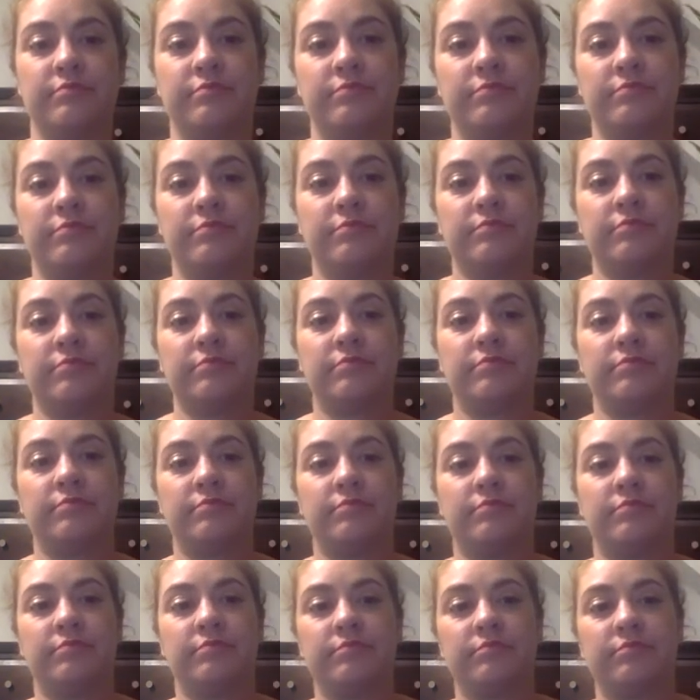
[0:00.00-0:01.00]

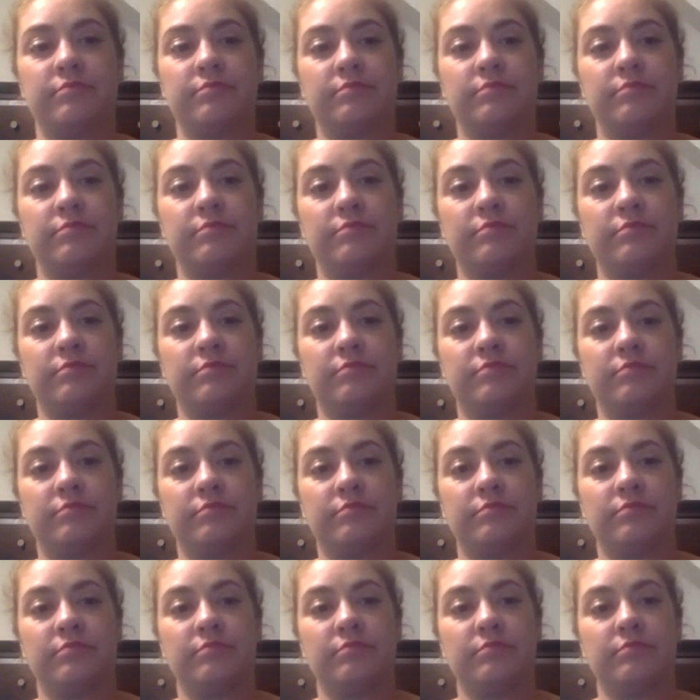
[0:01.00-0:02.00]

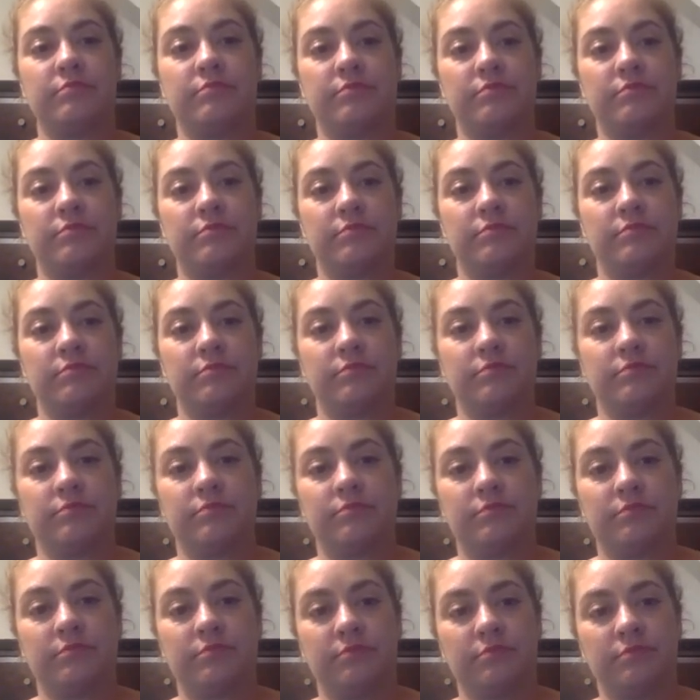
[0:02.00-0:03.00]

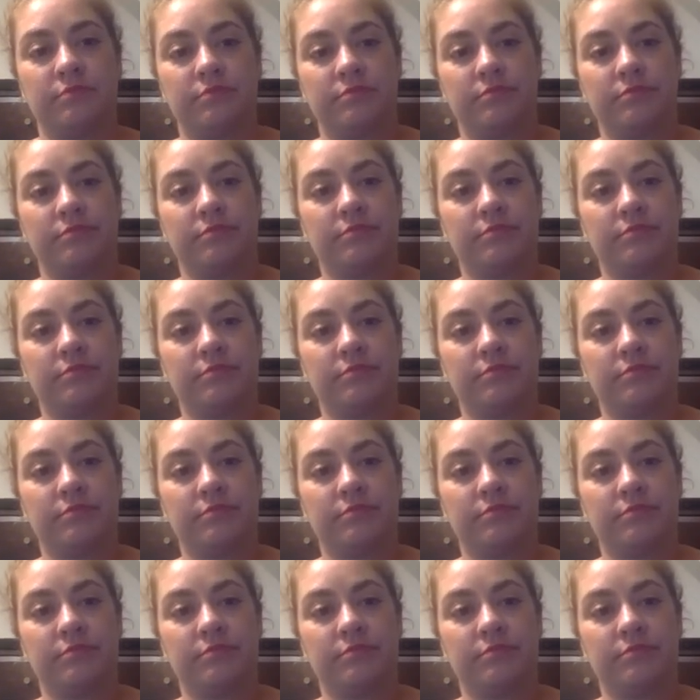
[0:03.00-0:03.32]
This person isn't speaking.